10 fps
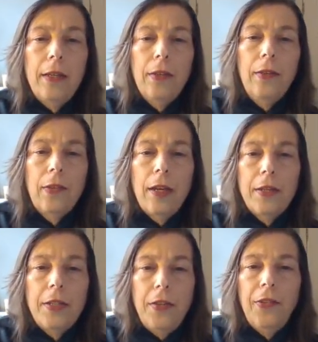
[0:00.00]
is
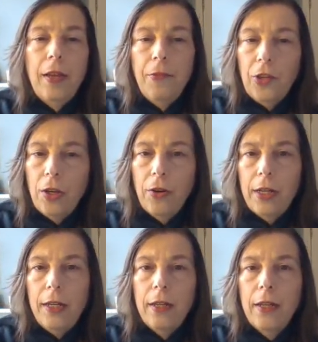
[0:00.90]
TCM
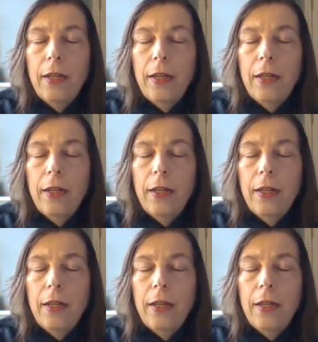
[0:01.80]
Security.